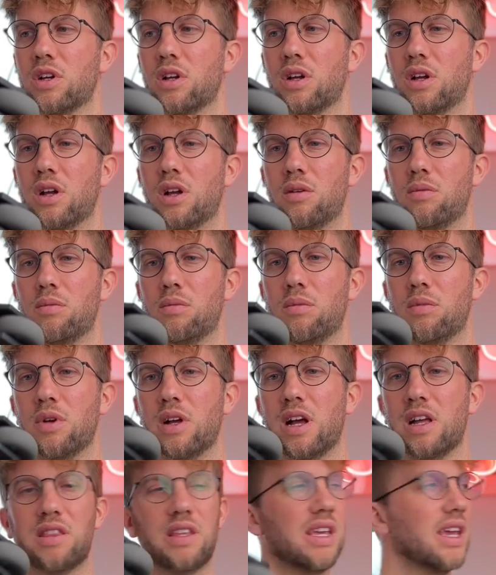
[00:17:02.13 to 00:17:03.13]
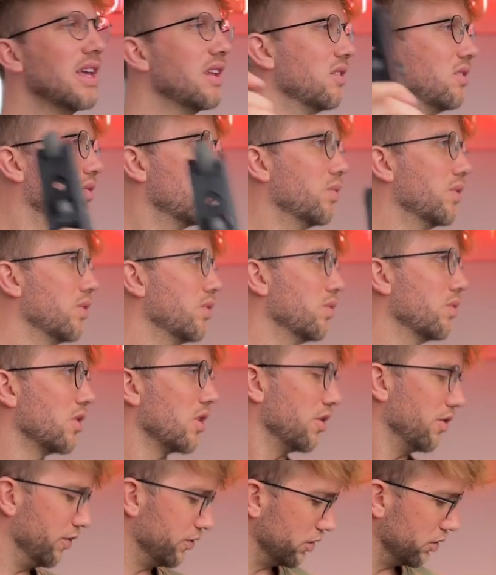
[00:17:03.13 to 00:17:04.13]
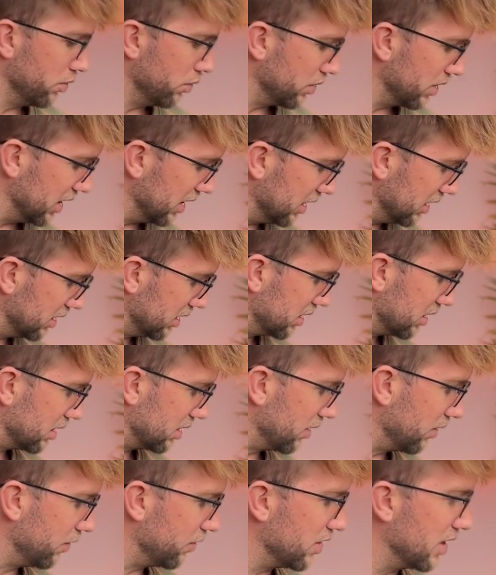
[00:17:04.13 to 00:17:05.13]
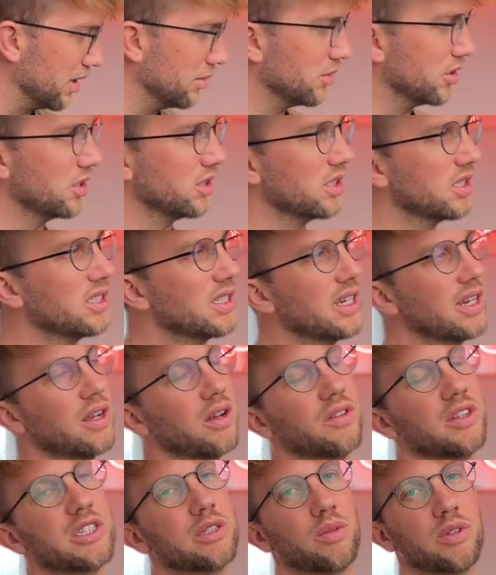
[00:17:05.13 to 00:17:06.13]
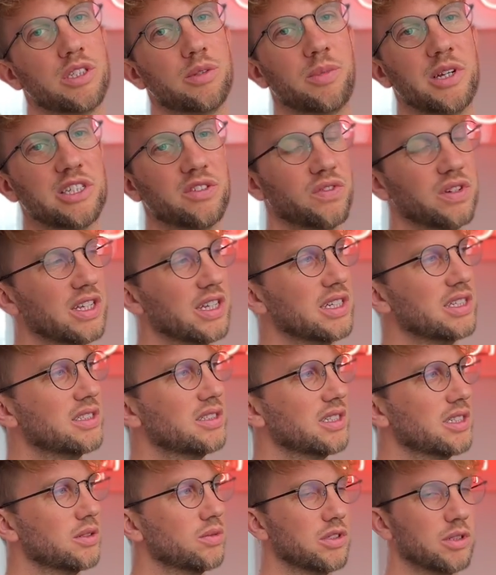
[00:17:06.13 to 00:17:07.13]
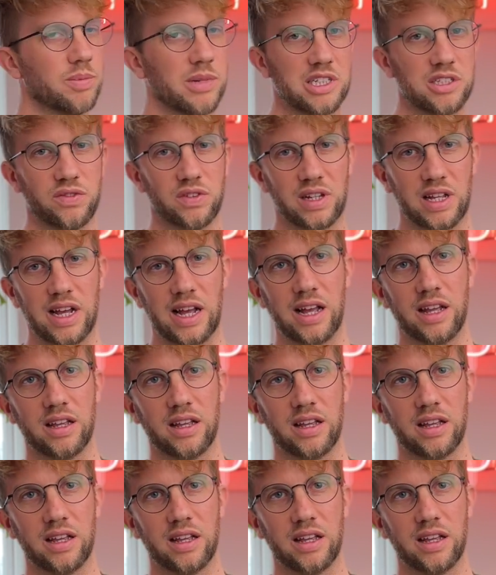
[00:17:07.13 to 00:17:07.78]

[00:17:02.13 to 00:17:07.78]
Um, at the end, we'll go through all these frames and just say, oh, this one's best for this, this one's best for that,